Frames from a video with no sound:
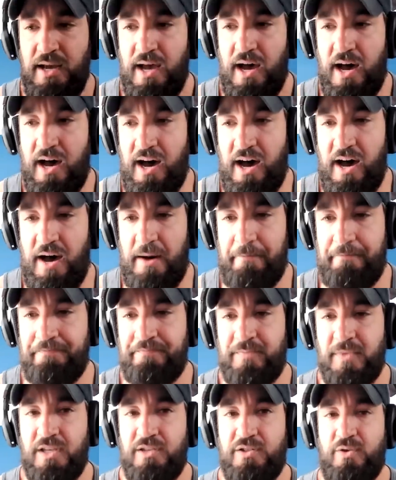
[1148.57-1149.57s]
Um,
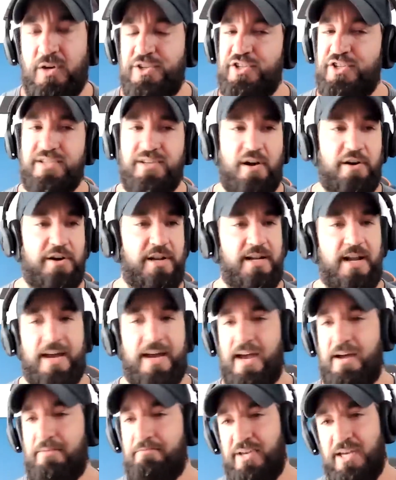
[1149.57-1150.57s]
so I just started. I
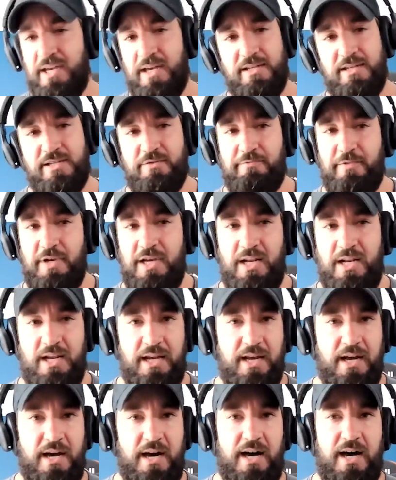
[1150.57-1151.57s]
got big into
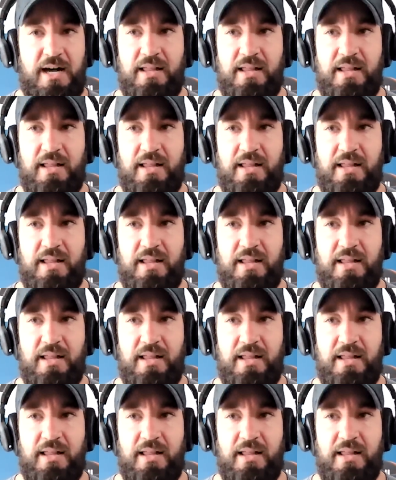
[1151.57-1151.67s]
reading uh,